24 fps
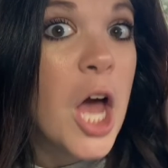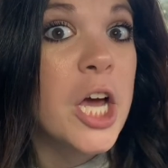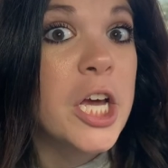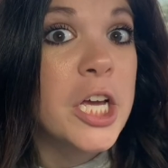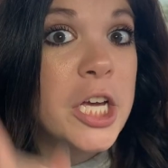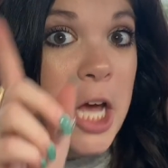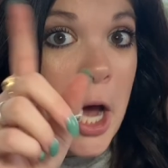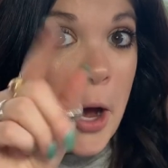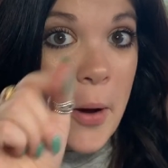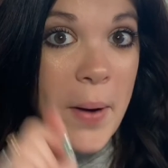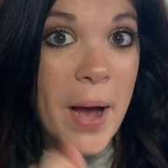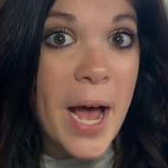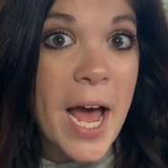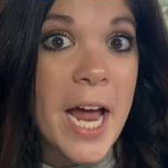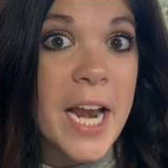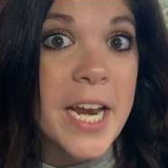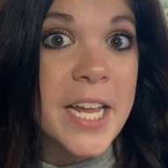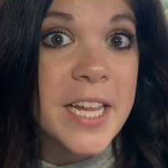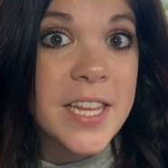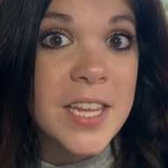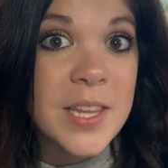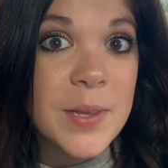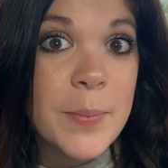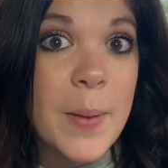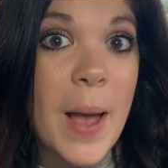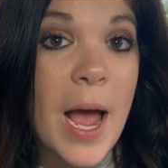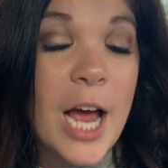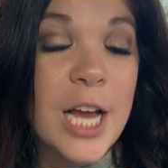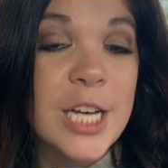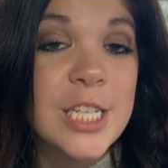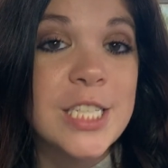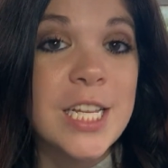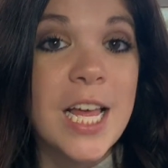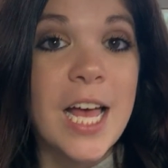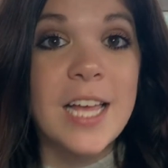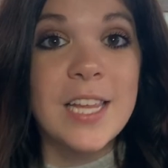go ahead and smash
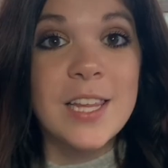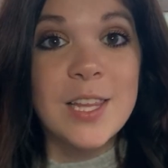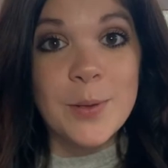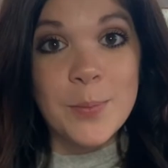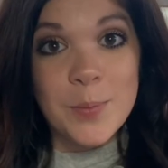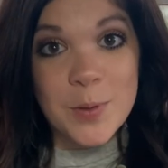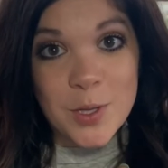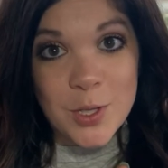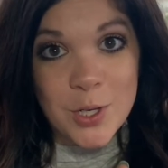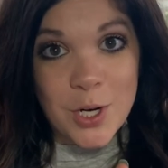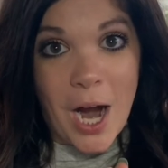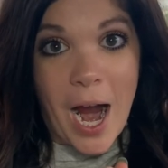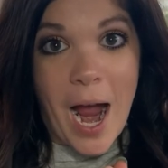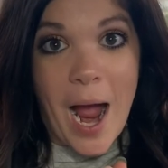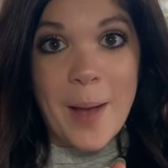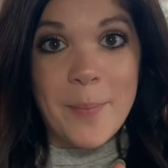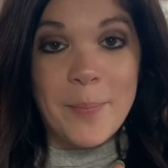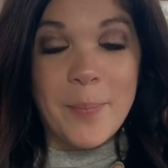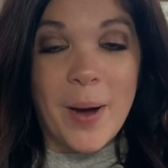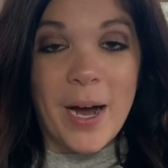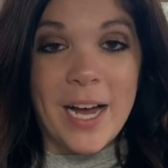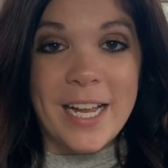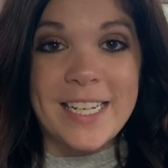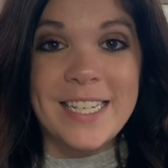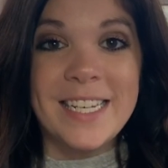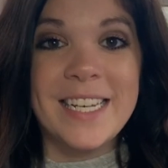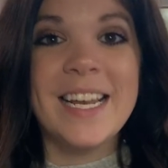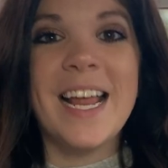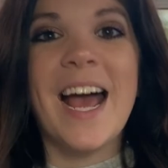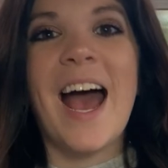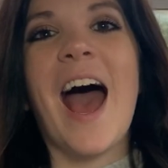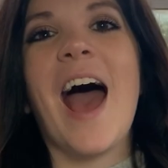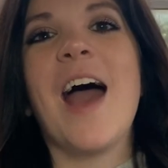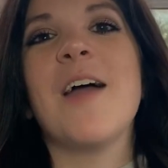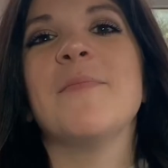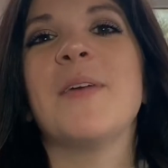that subscribe button.
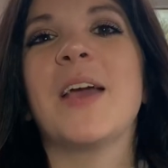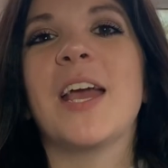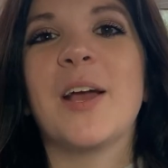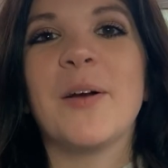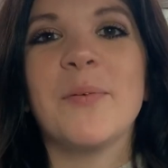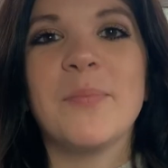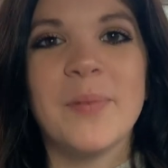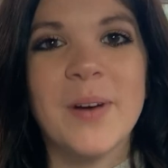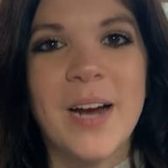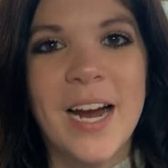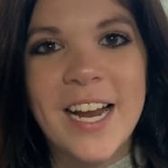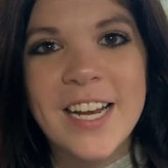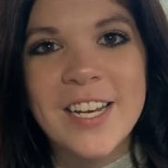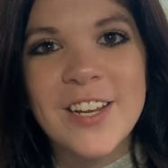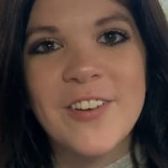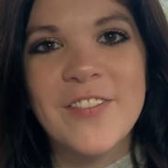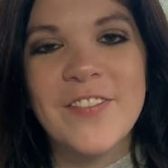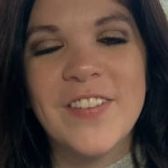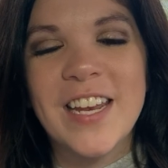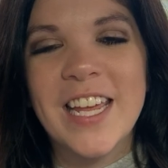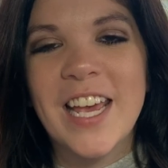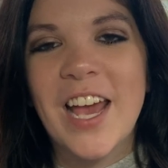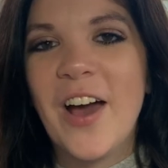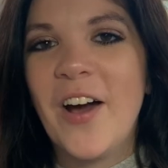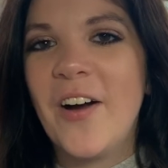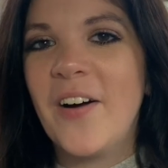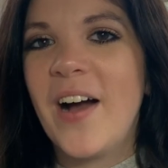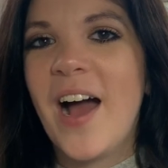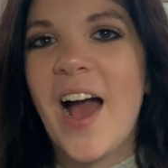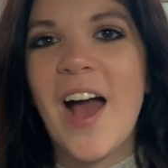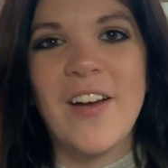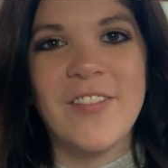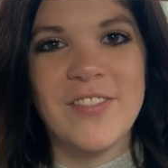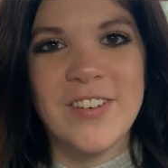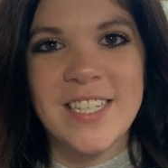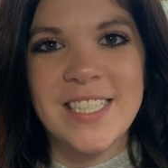I make a brand new video
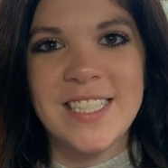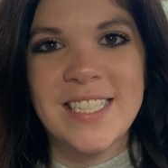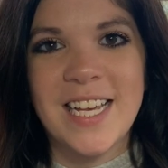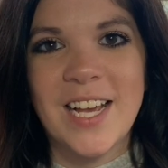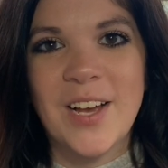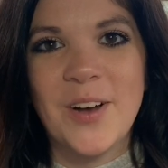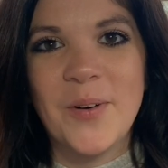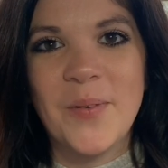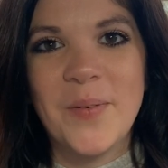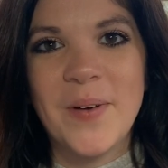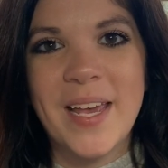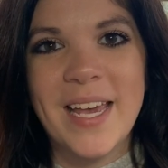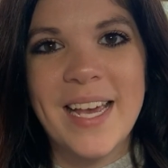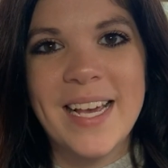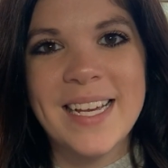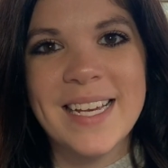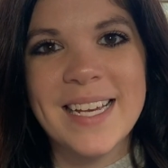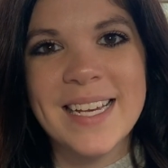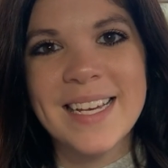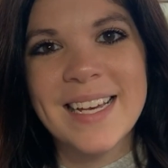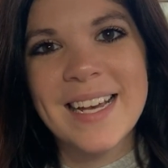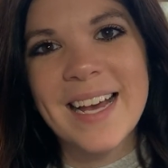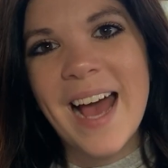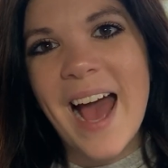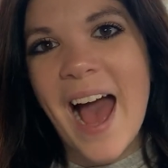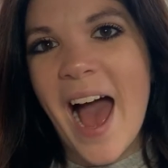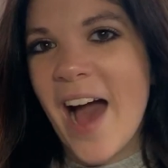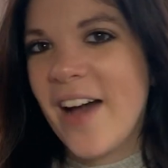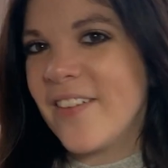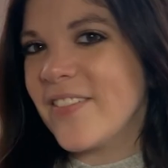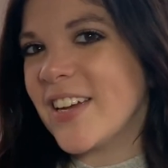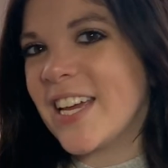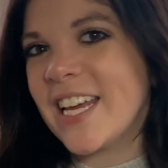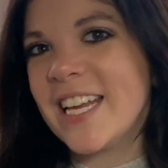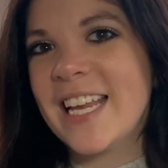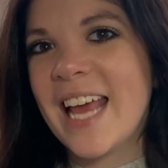every single week. Have
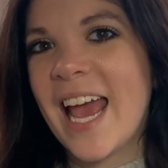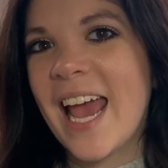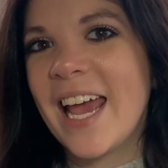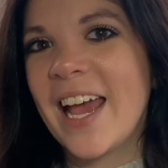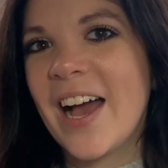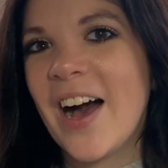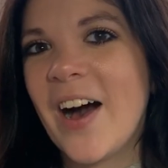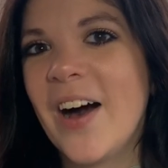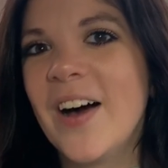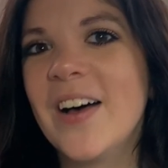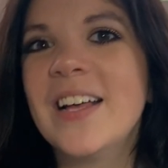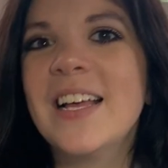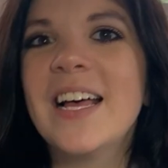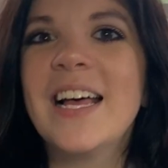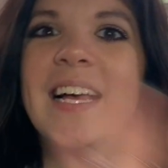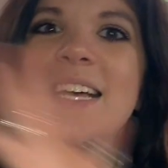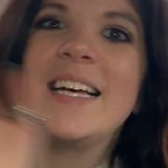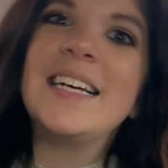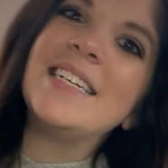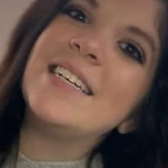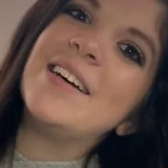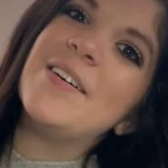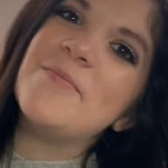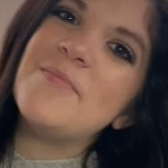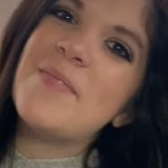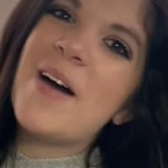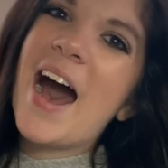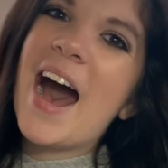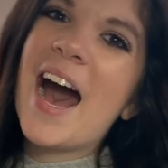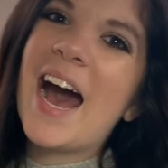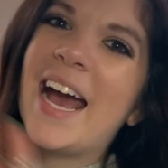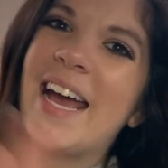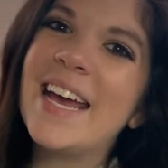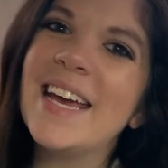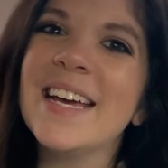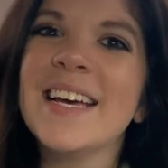a good day, y'all.
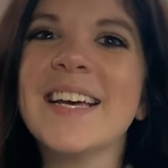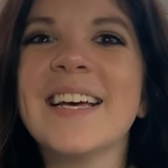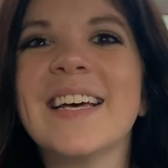Bye.